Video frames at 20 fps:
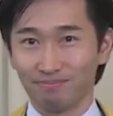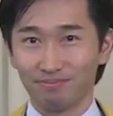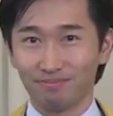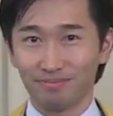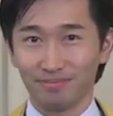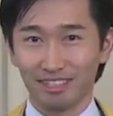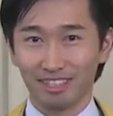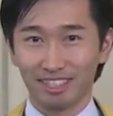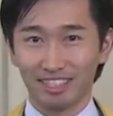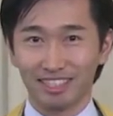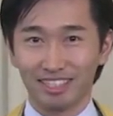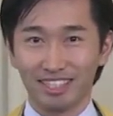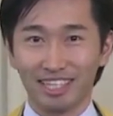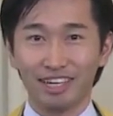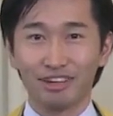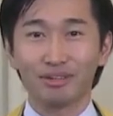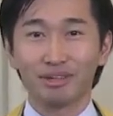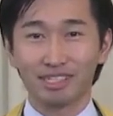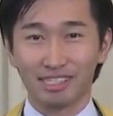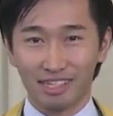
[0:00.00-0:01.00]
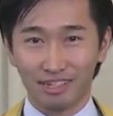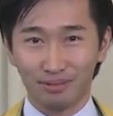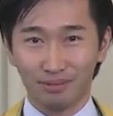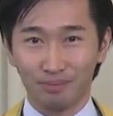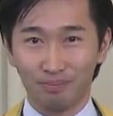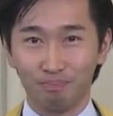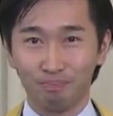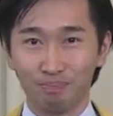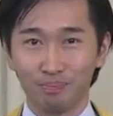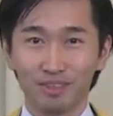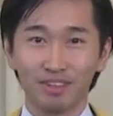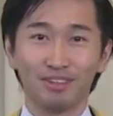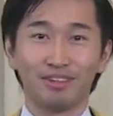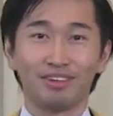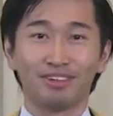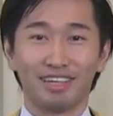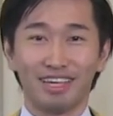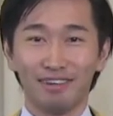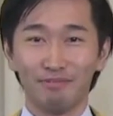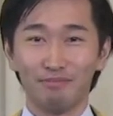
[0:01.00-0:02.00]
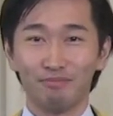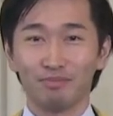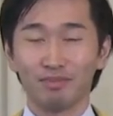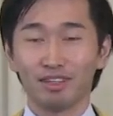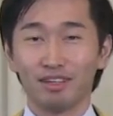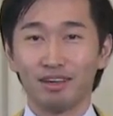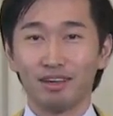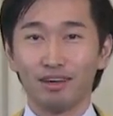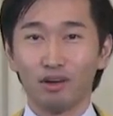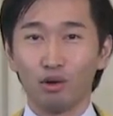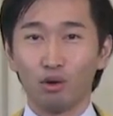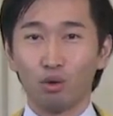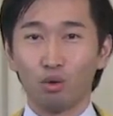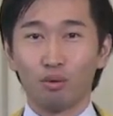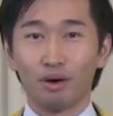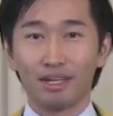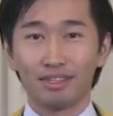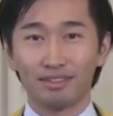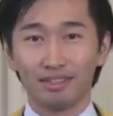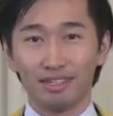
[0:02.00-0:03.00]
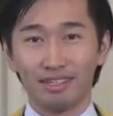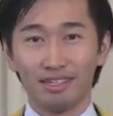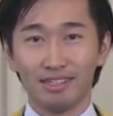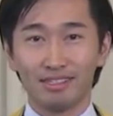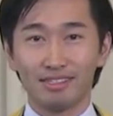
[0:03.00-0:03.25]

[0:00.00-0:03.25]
Check yourself. Okay, what is